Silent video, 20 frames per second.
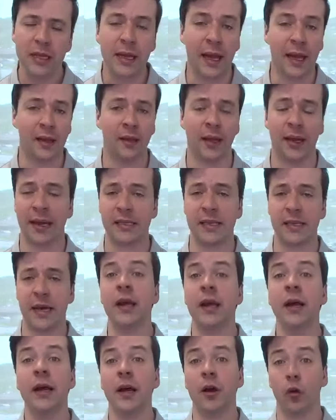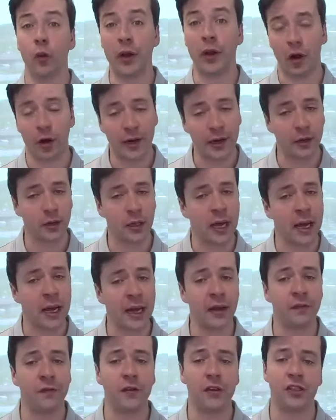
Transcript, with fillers: And like I said, we are here live.